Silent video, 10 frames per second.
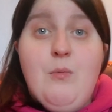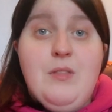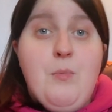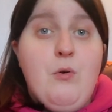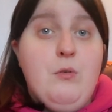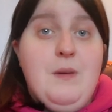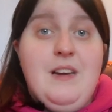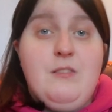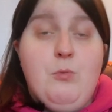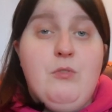with the Polar
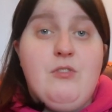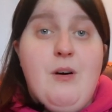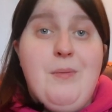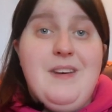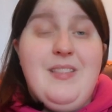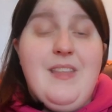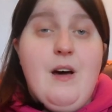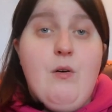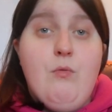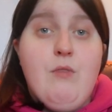Bear Explorers Club, and
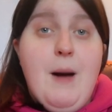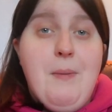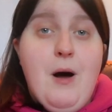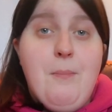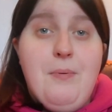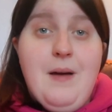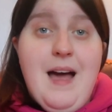I'll wrap up